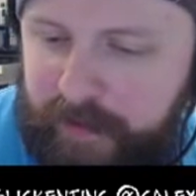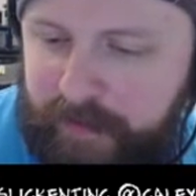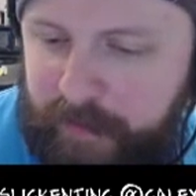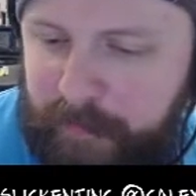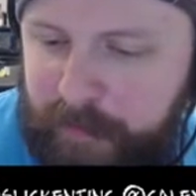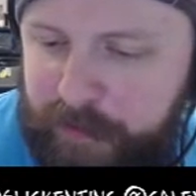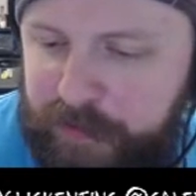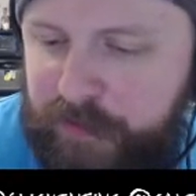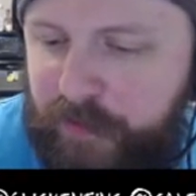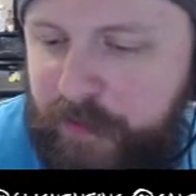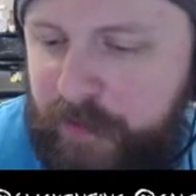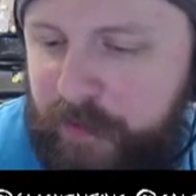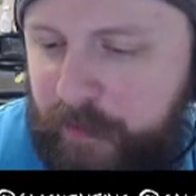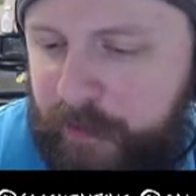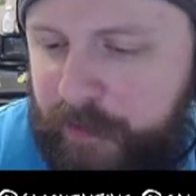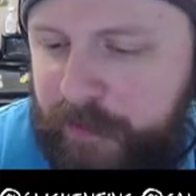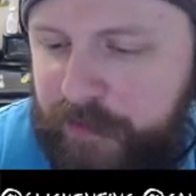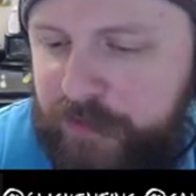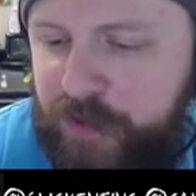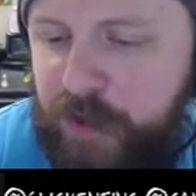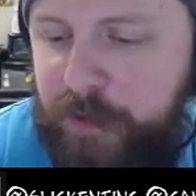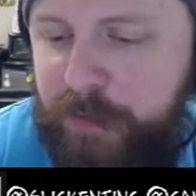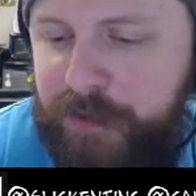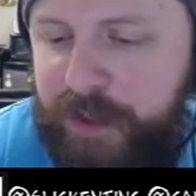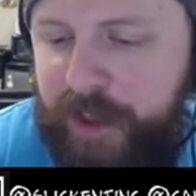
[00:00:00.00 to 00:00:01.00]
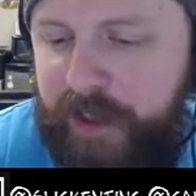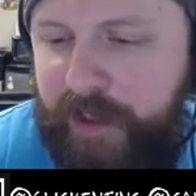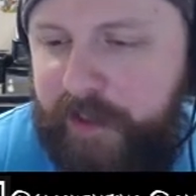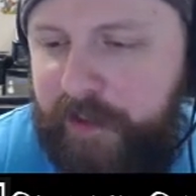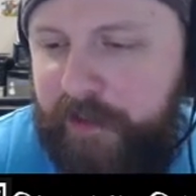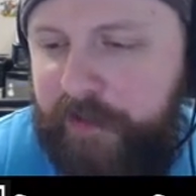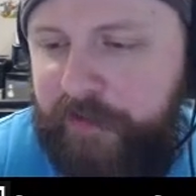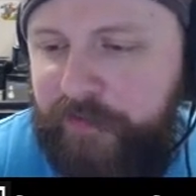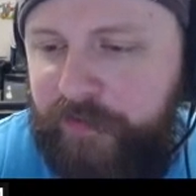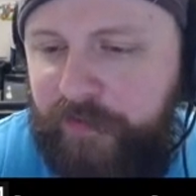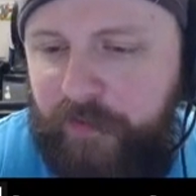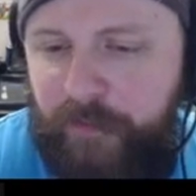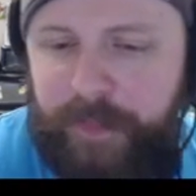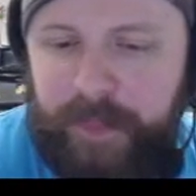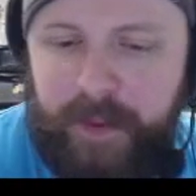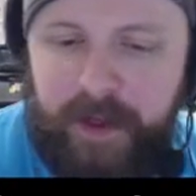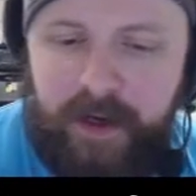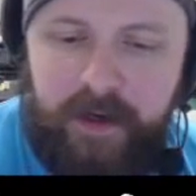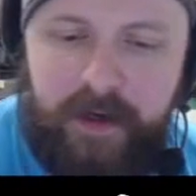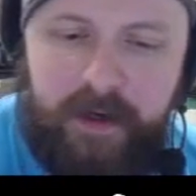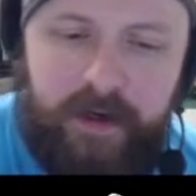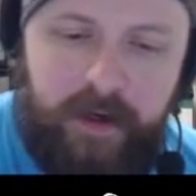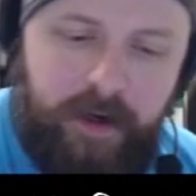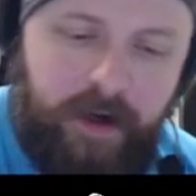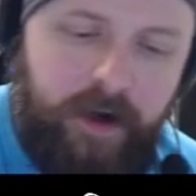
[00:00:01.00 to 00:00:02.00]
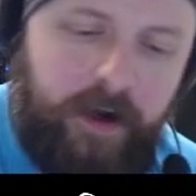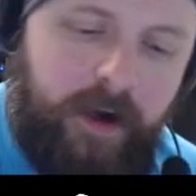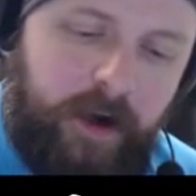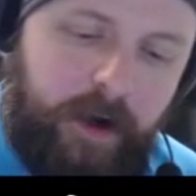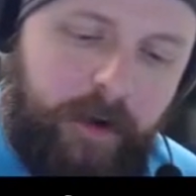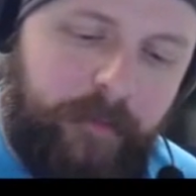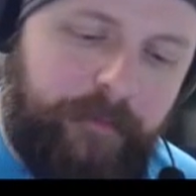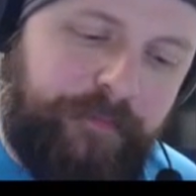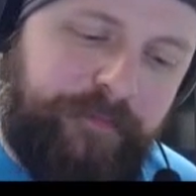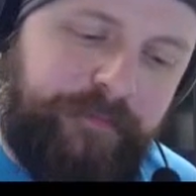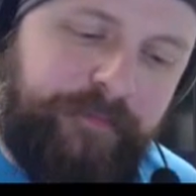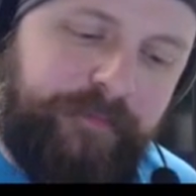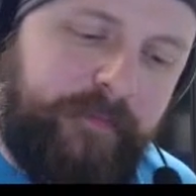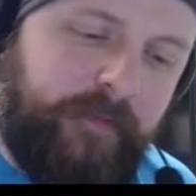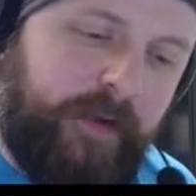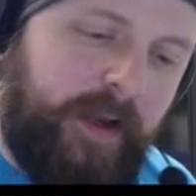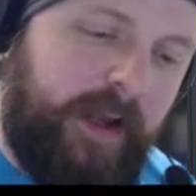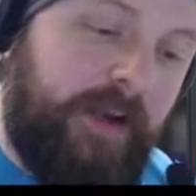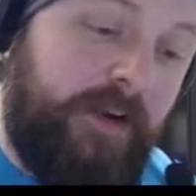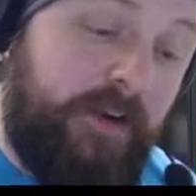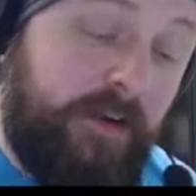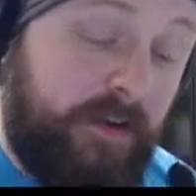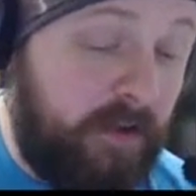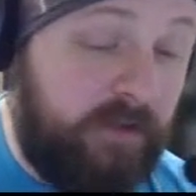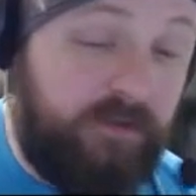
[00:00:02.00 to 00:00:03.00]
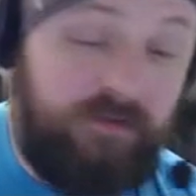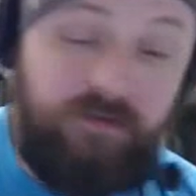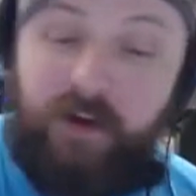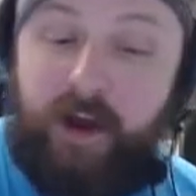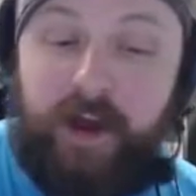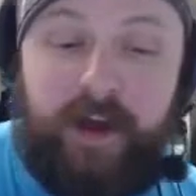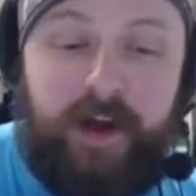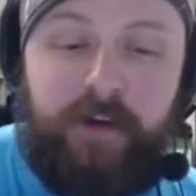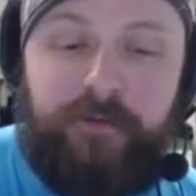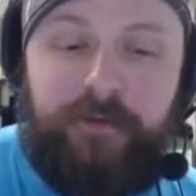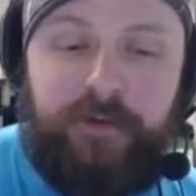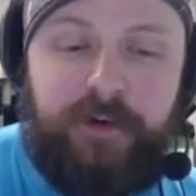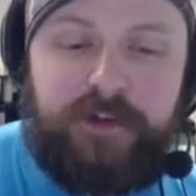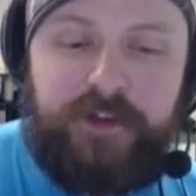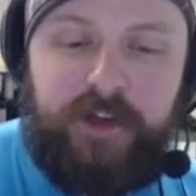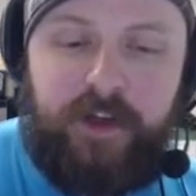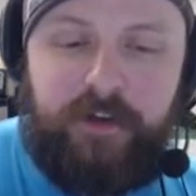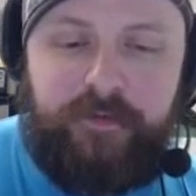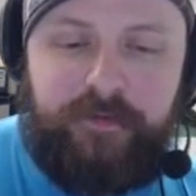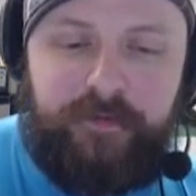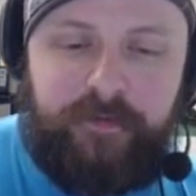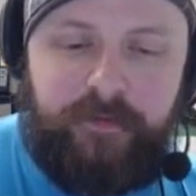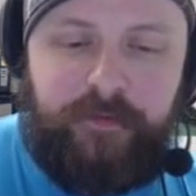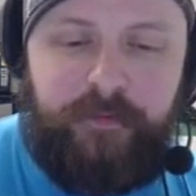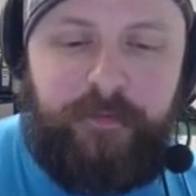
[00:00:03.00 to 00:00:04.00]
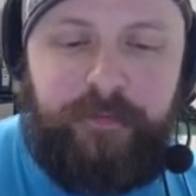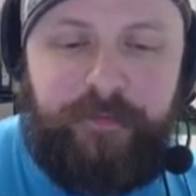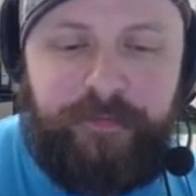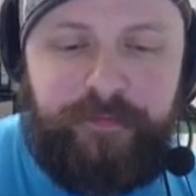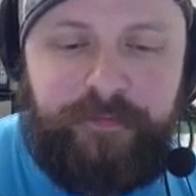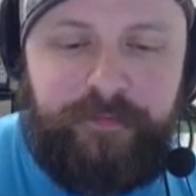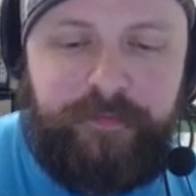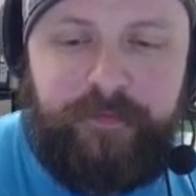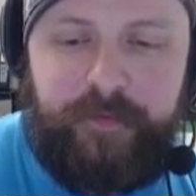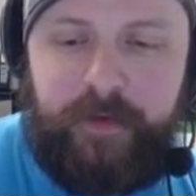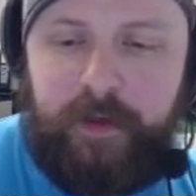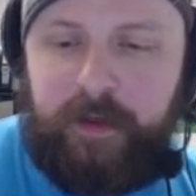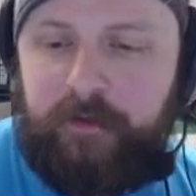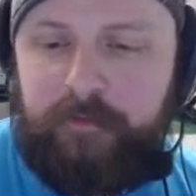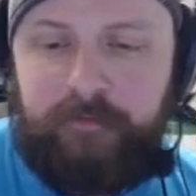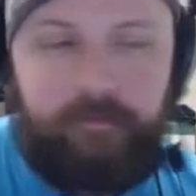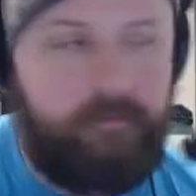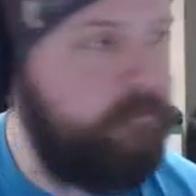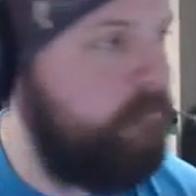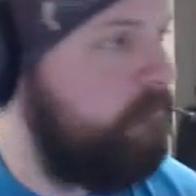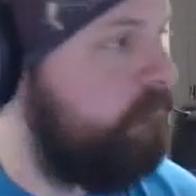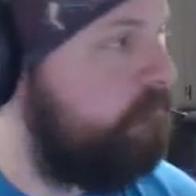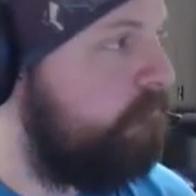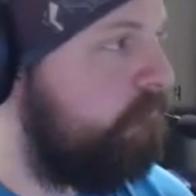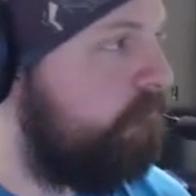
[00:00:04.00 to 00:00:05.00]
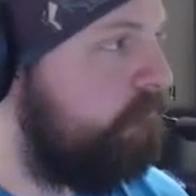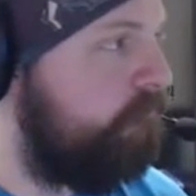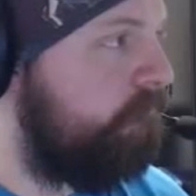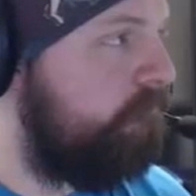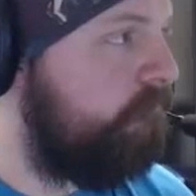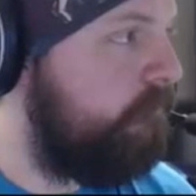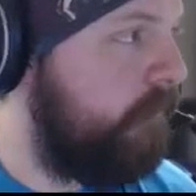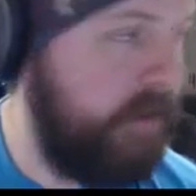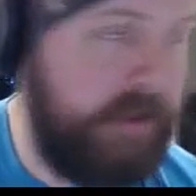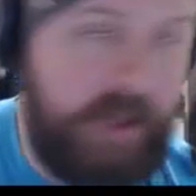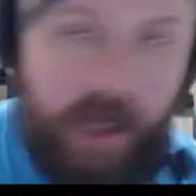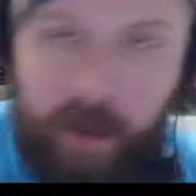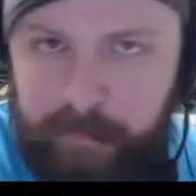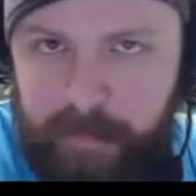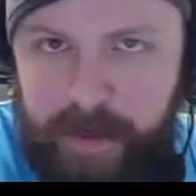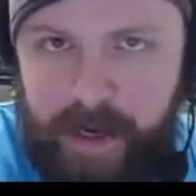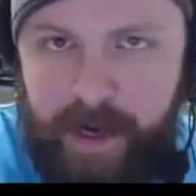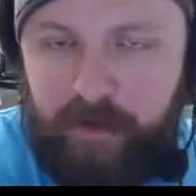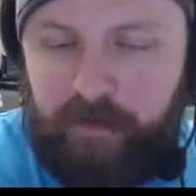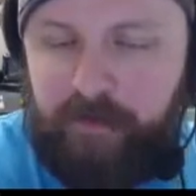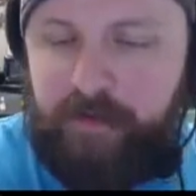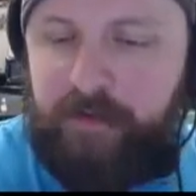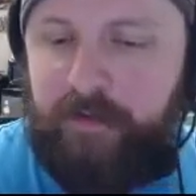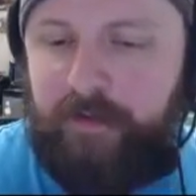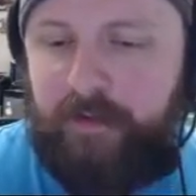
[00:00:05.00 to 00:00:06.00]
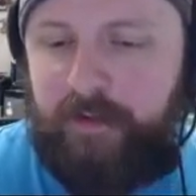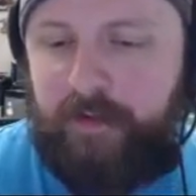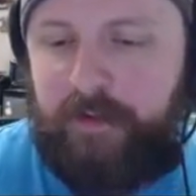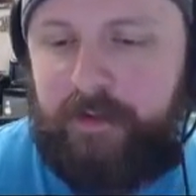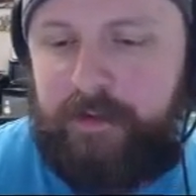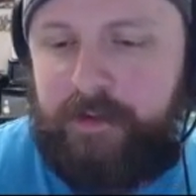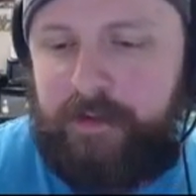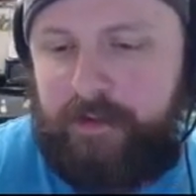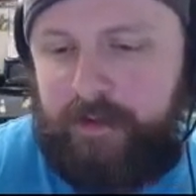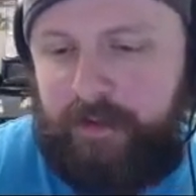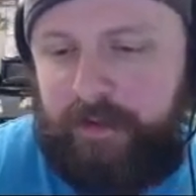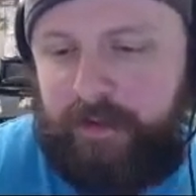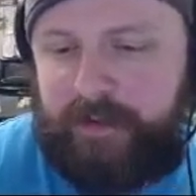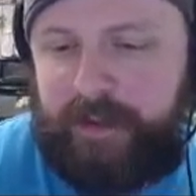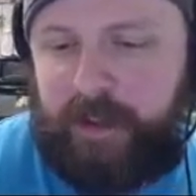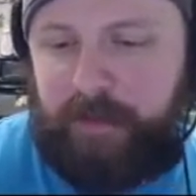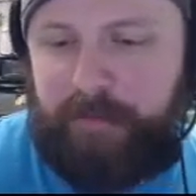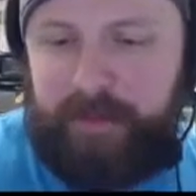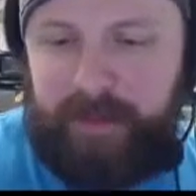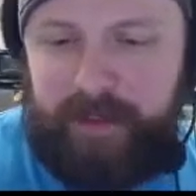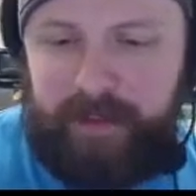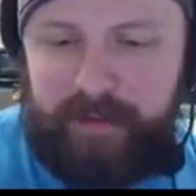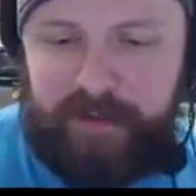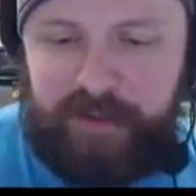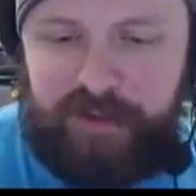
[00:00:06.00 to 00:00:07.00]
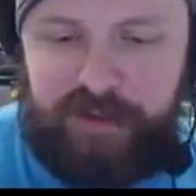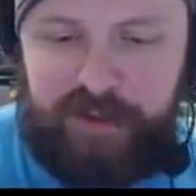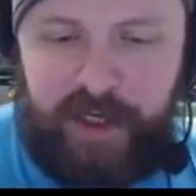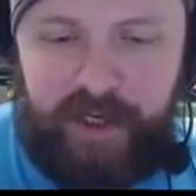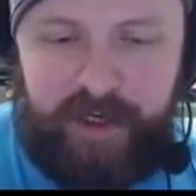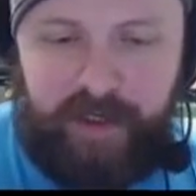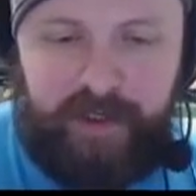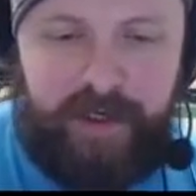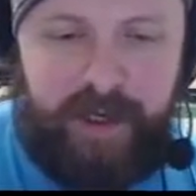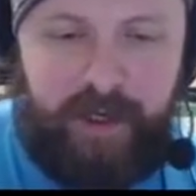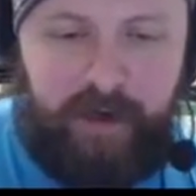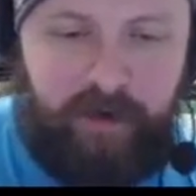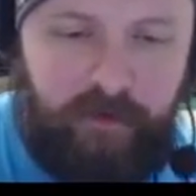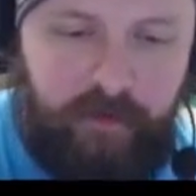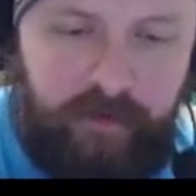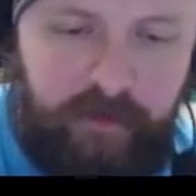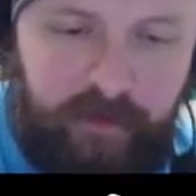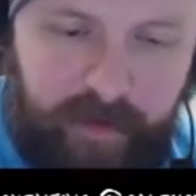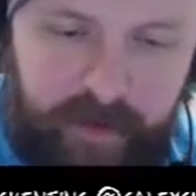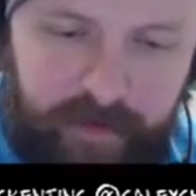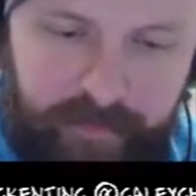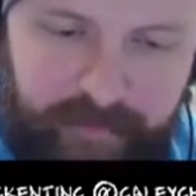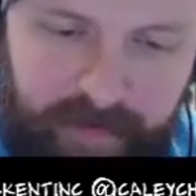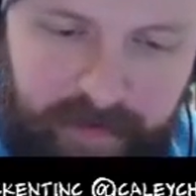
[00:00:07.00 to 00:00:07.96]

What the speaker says: and I'm gonna show you what scoop shading is, and you can try it out for yourself. It's helped me out. It's helped me get shading down really